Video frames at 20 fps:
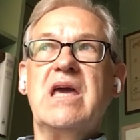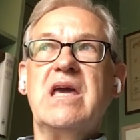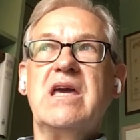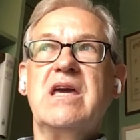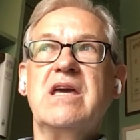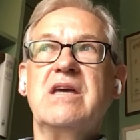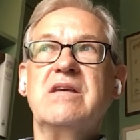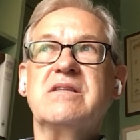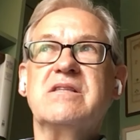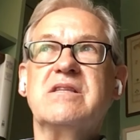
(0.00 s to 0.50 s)

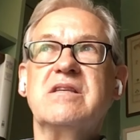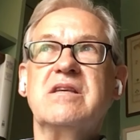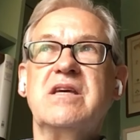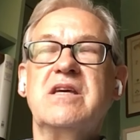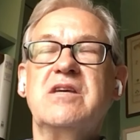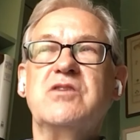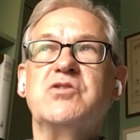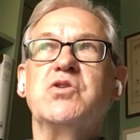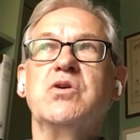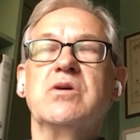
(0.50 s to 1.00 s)
he's
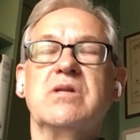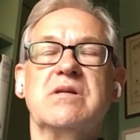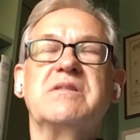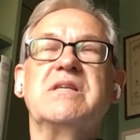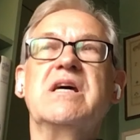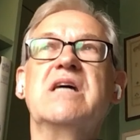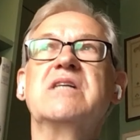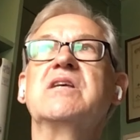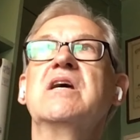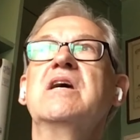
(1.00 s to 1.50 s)
he sort of
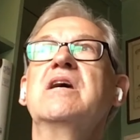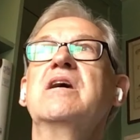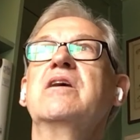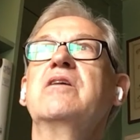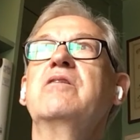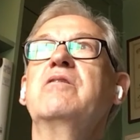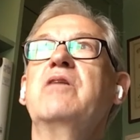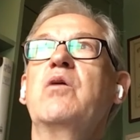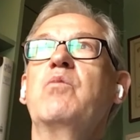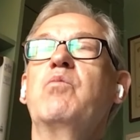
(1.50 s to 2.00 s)
says,
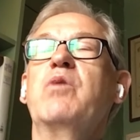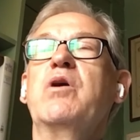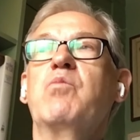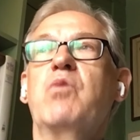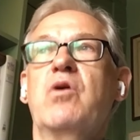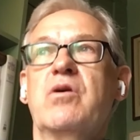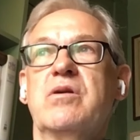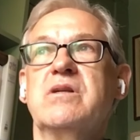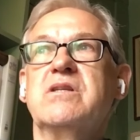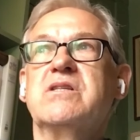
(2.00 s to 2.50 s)
you know, we
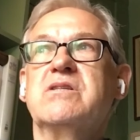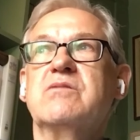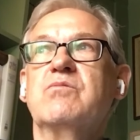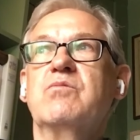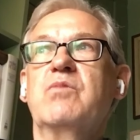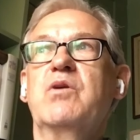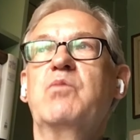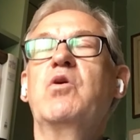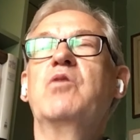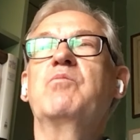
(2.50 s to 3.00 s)
want
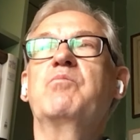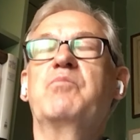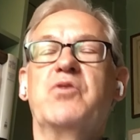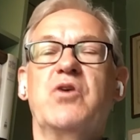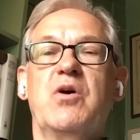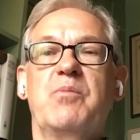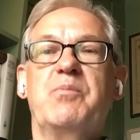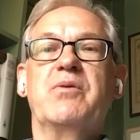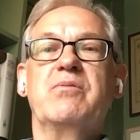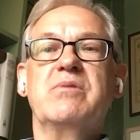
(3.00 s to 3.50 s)
we want
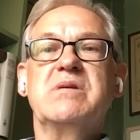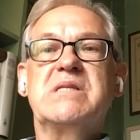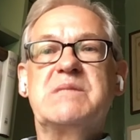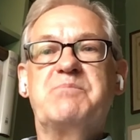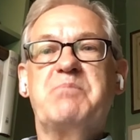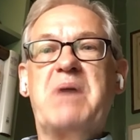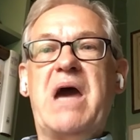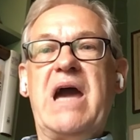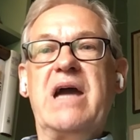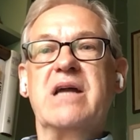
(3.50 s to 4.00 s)
proper
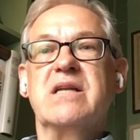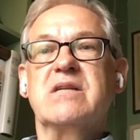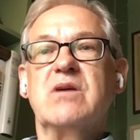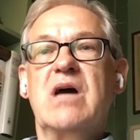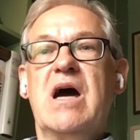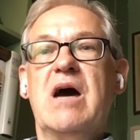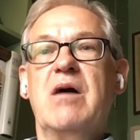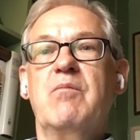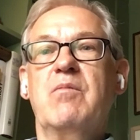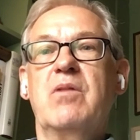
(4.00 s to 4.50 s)
respect,
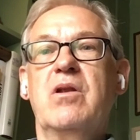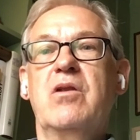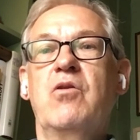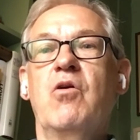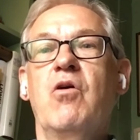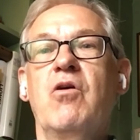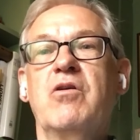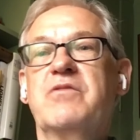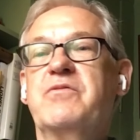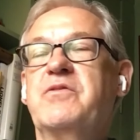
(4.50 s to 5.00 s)
um,
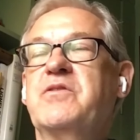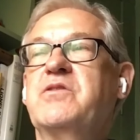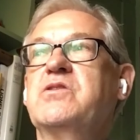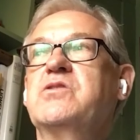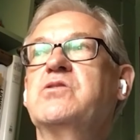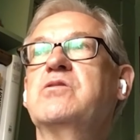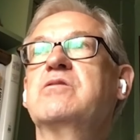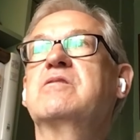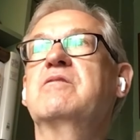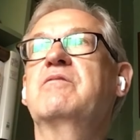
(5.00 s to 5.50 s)
not for the
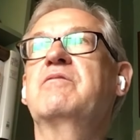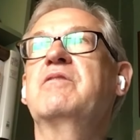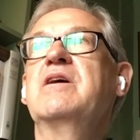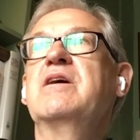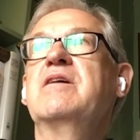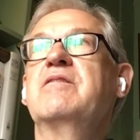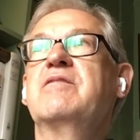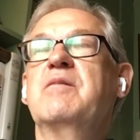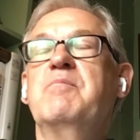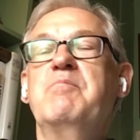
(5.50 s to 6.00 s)
sort of
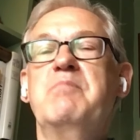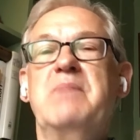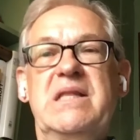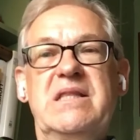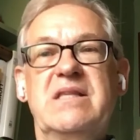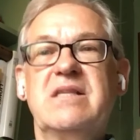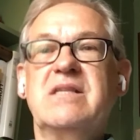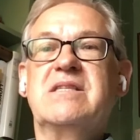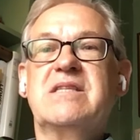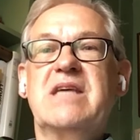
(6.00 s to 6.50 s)
the
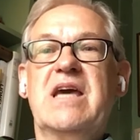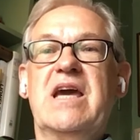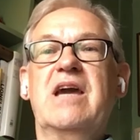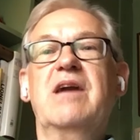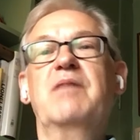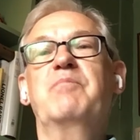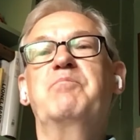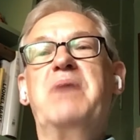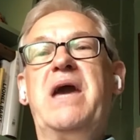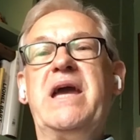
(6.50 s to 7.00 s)

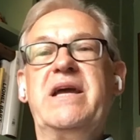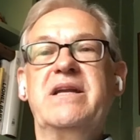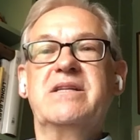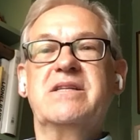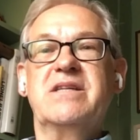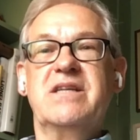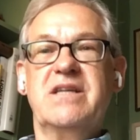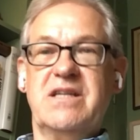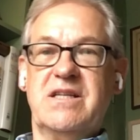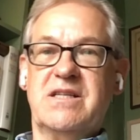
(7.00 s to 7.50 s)
mincing
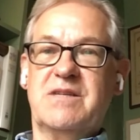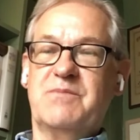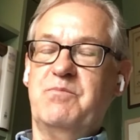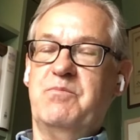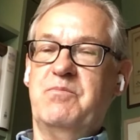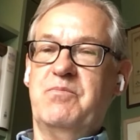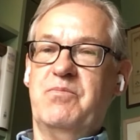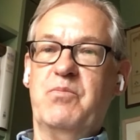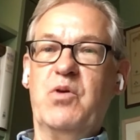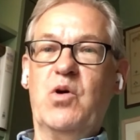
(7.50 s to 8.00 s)
painted
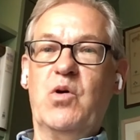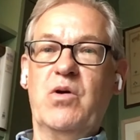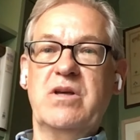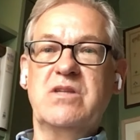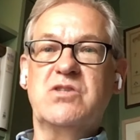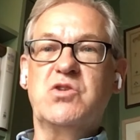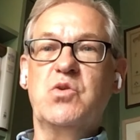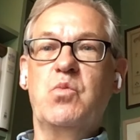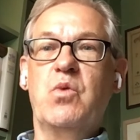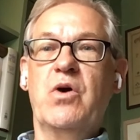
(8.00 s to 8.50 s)

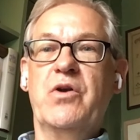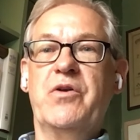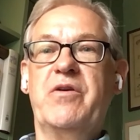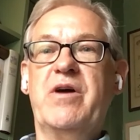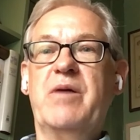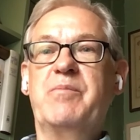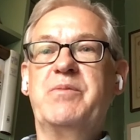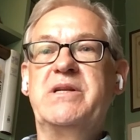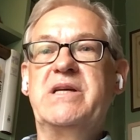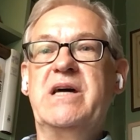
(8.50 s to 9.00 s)
boys who wander
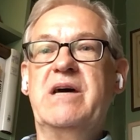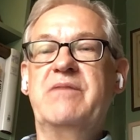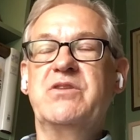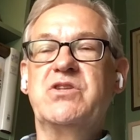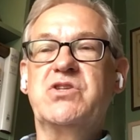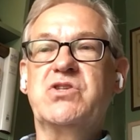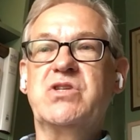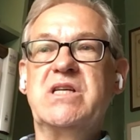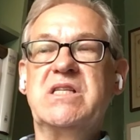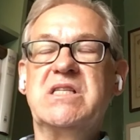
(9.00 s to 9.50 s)
up and down
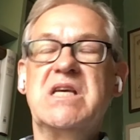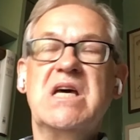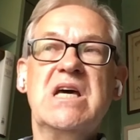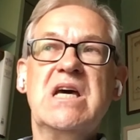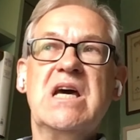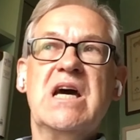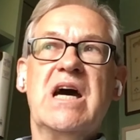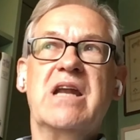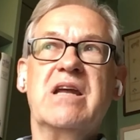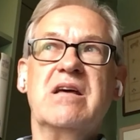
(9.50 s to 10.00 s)
the streets.
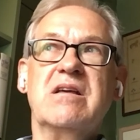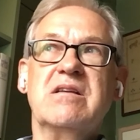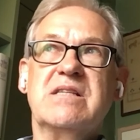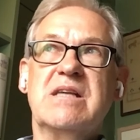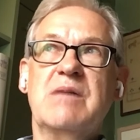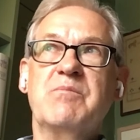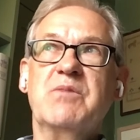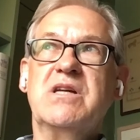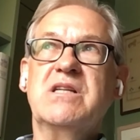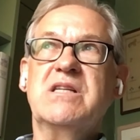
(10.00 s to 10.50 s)
And
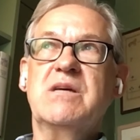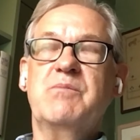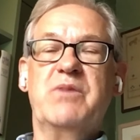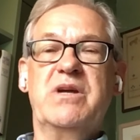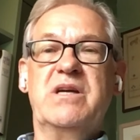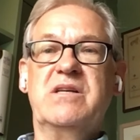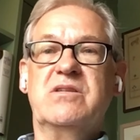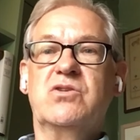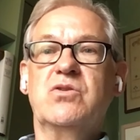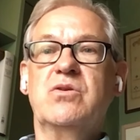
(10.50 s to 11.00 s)
some
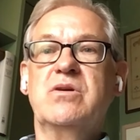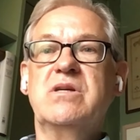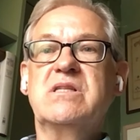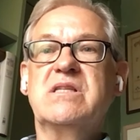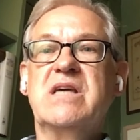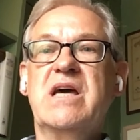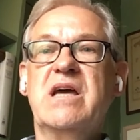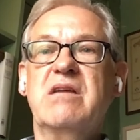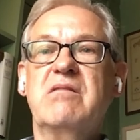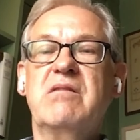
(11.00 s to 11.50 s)
contemporary historians
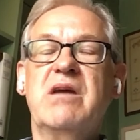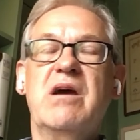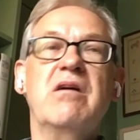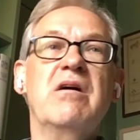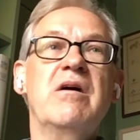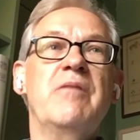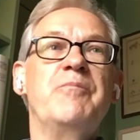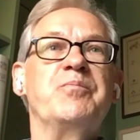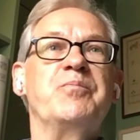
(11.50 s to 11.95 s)
say, you know,